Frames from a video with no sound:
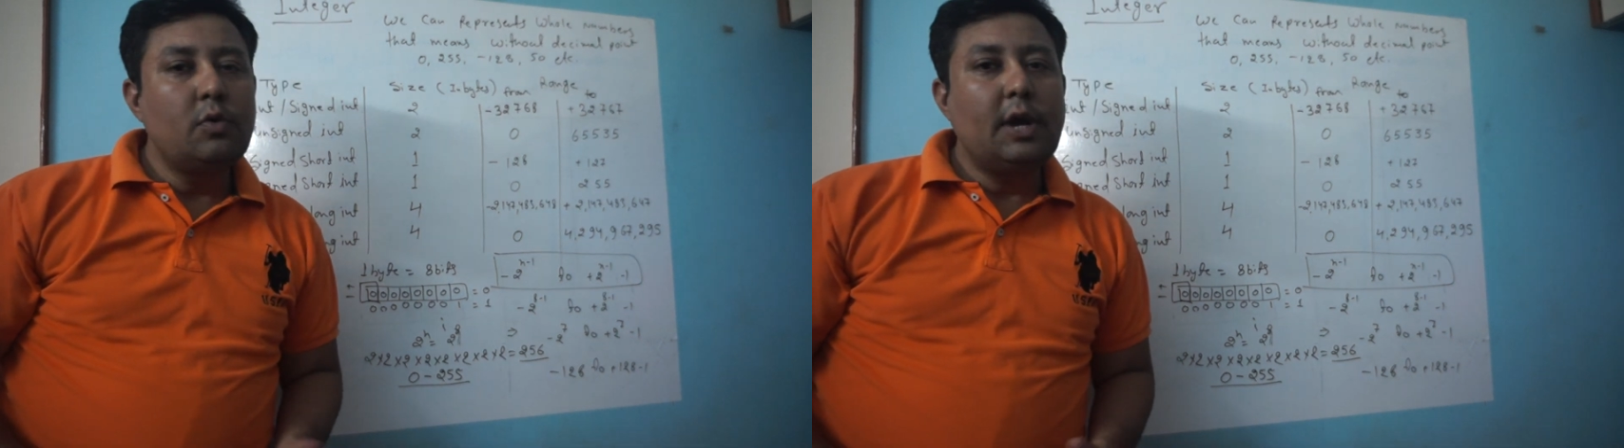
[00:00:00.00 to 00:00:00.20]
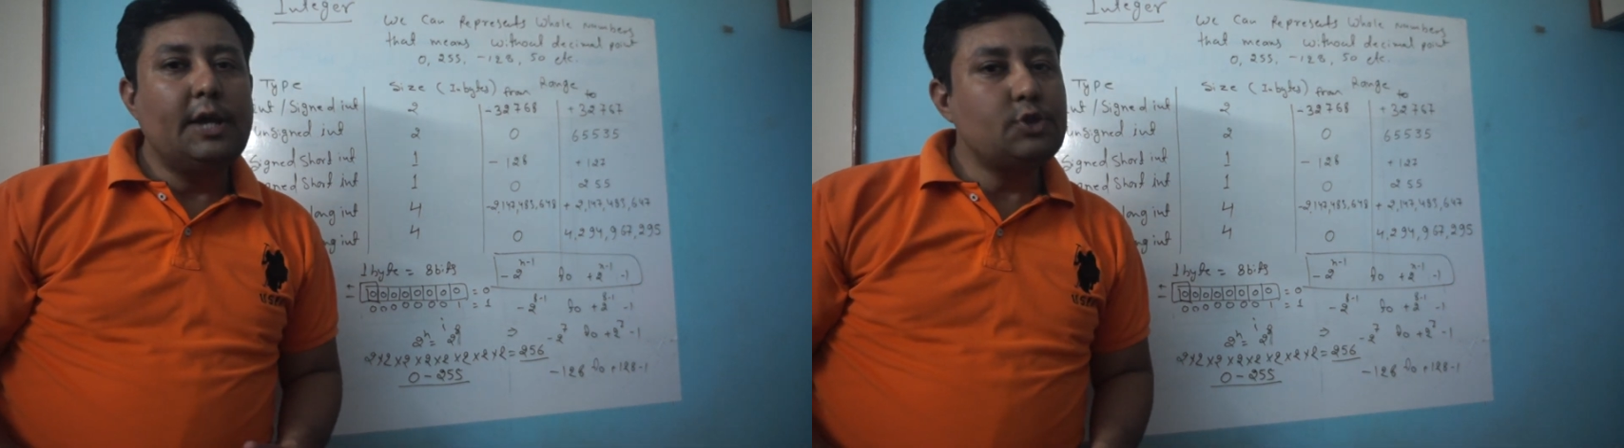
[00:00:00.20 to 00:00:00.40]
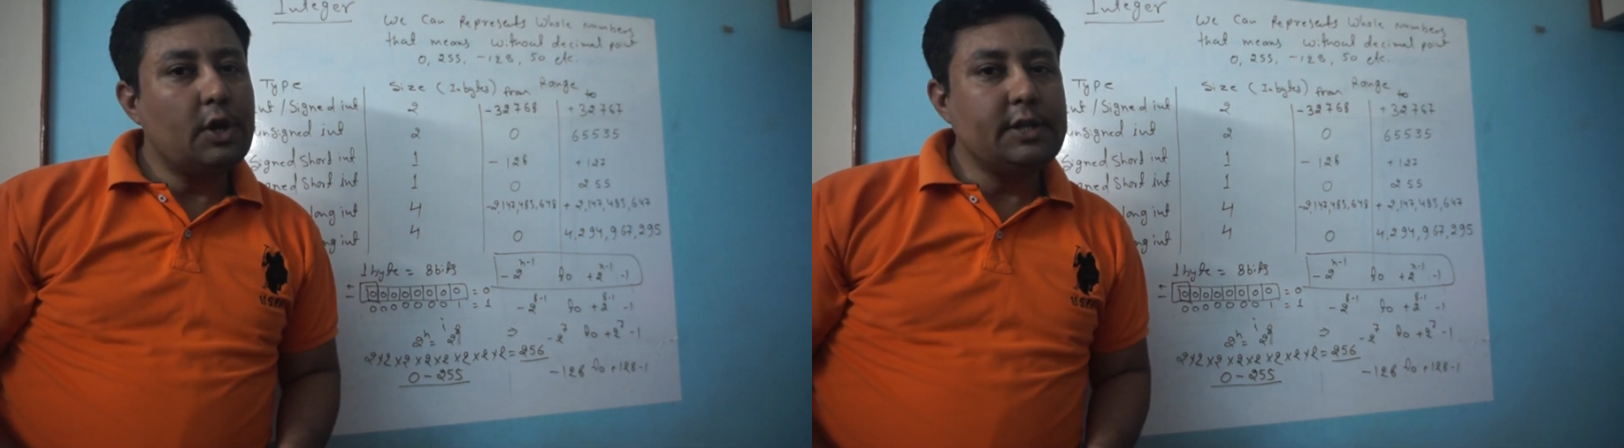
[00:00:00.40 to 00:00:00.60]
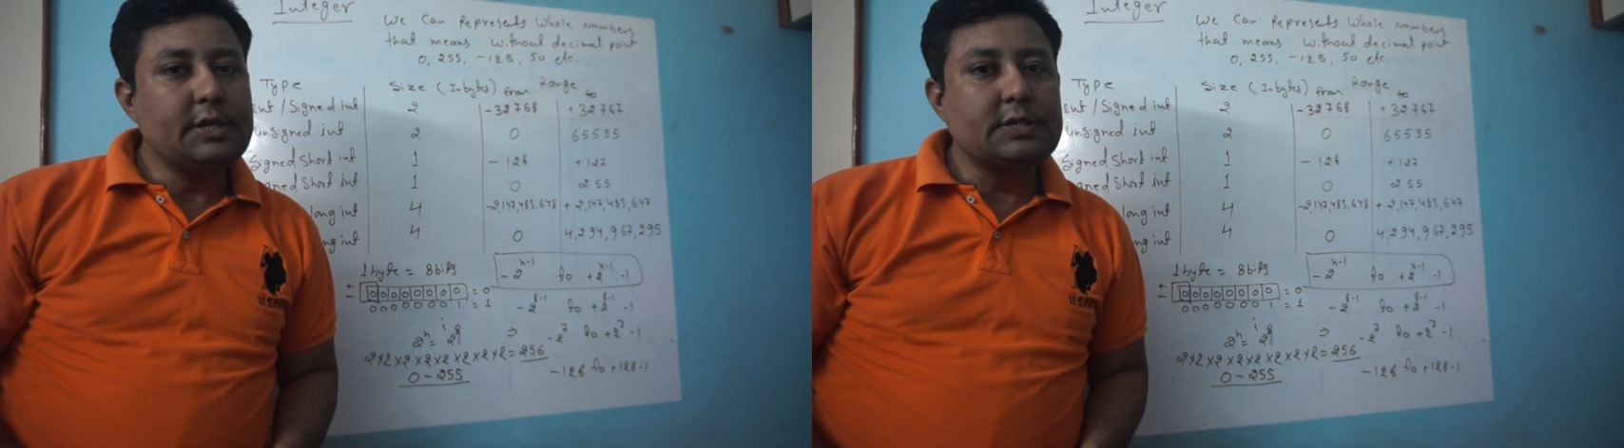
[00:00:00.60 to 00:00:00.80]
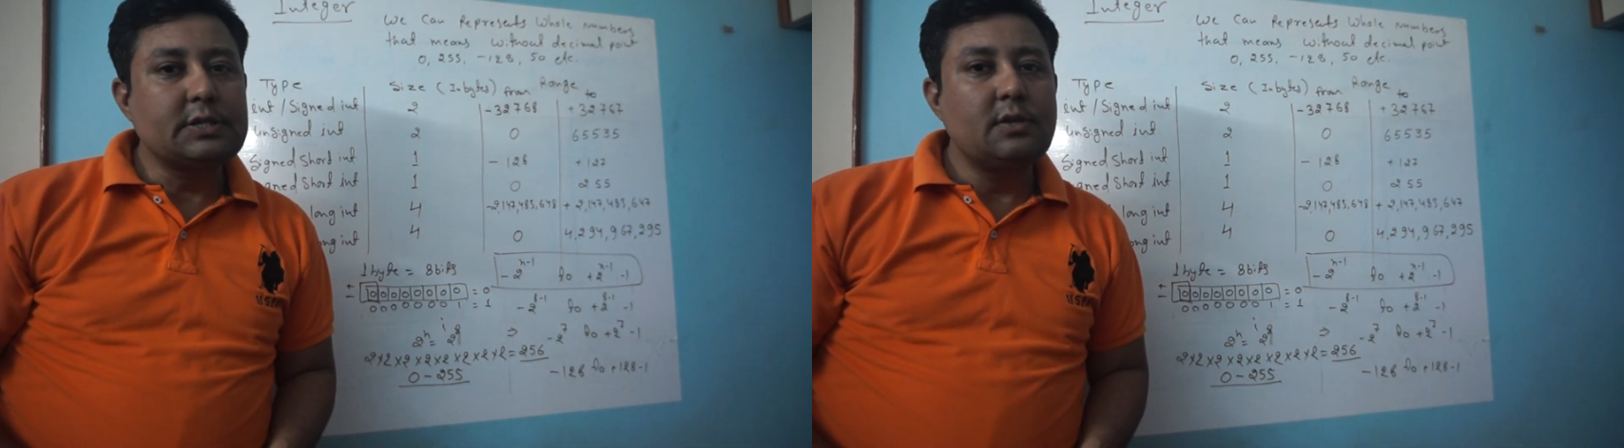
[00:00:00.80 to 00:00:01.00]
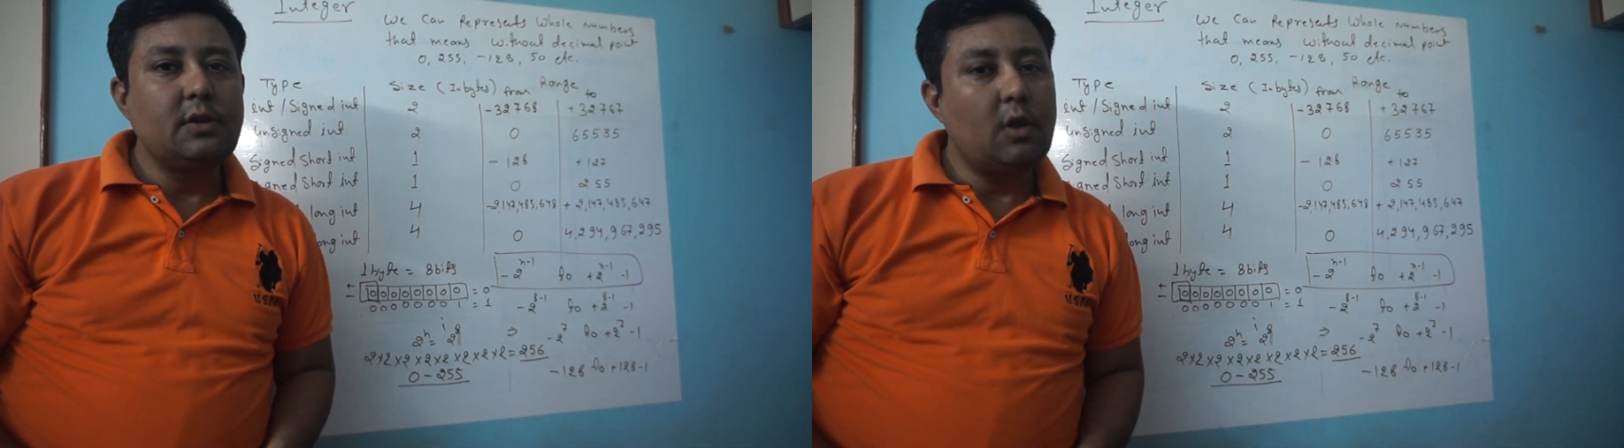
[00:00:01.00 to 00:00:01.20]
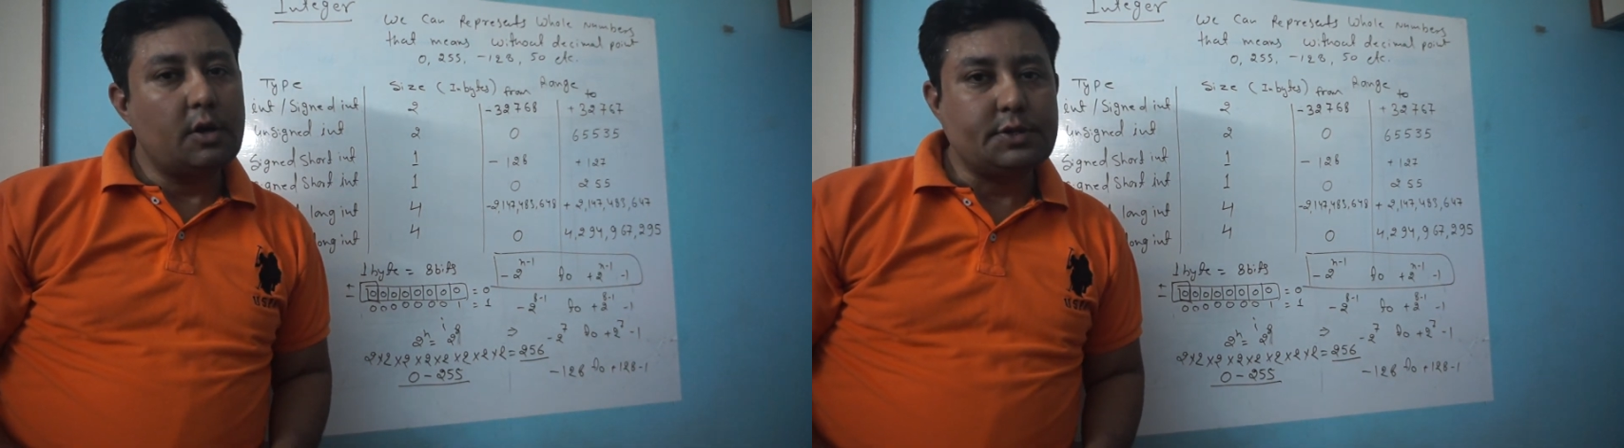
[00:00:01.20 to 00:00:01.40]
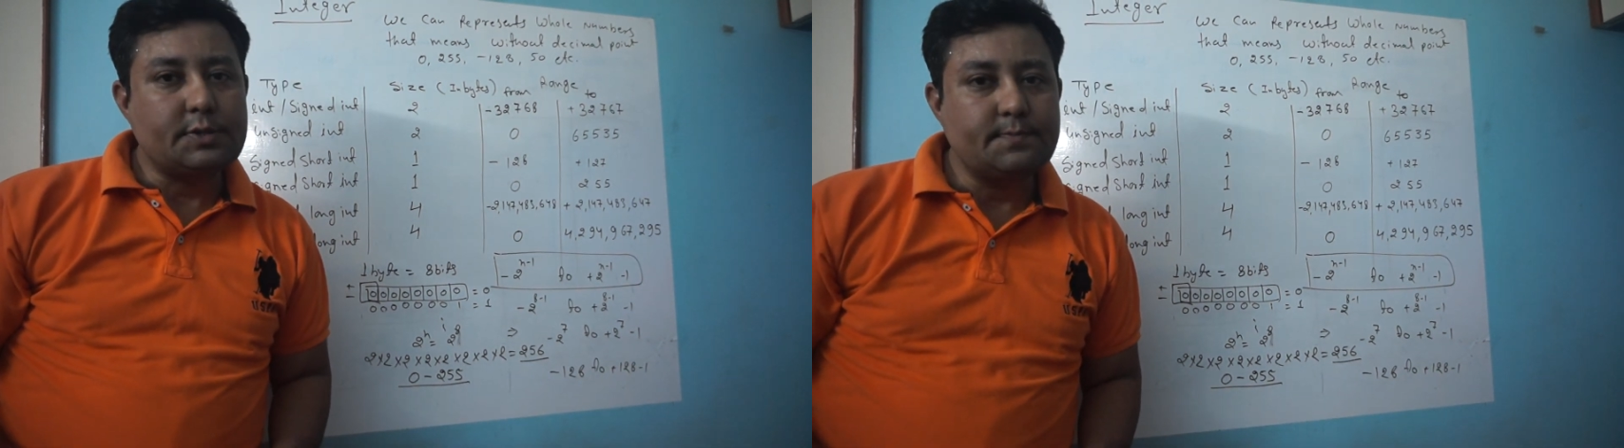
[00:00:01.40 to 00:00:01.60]
enjoy this
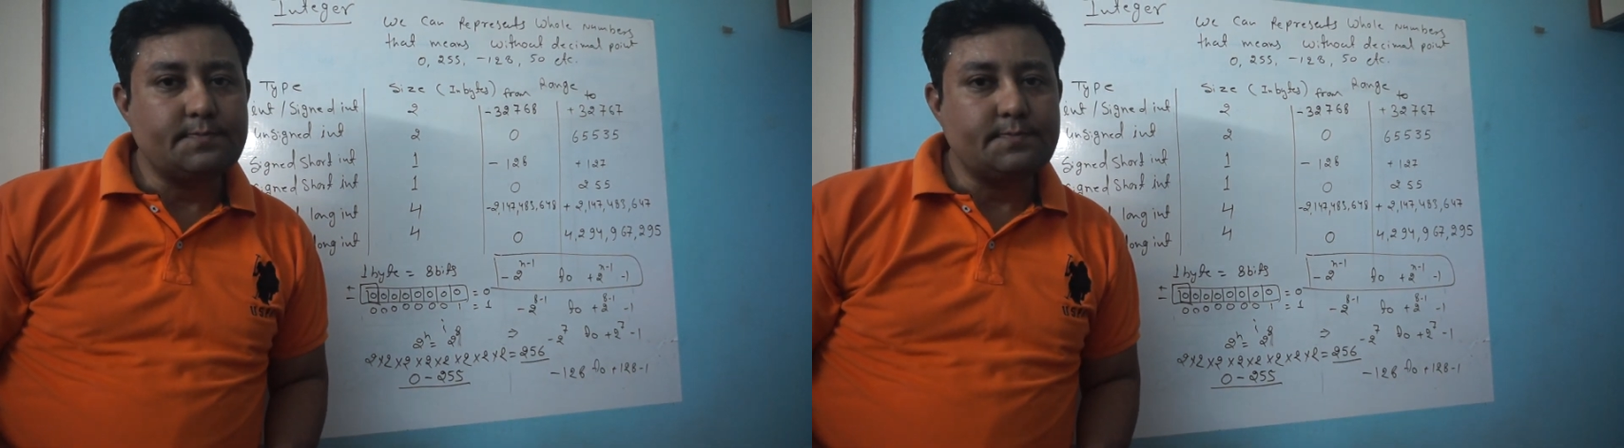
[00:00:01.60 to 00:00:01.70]
lot.